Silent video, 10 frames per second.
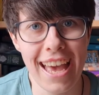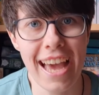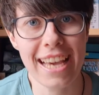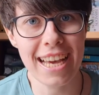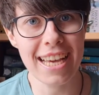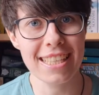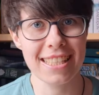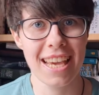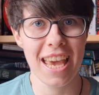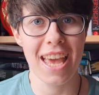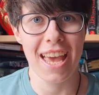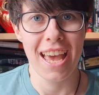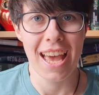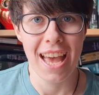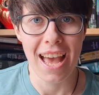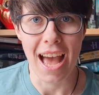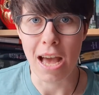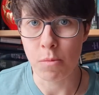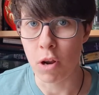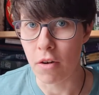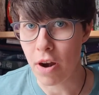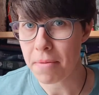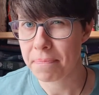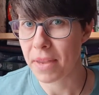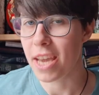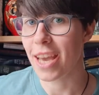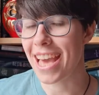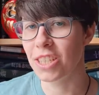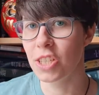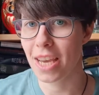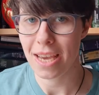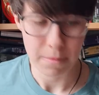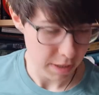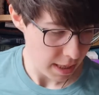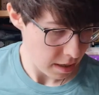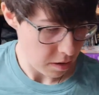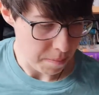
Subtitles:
Hi guys, I'm Laura, and today I'm sitting on a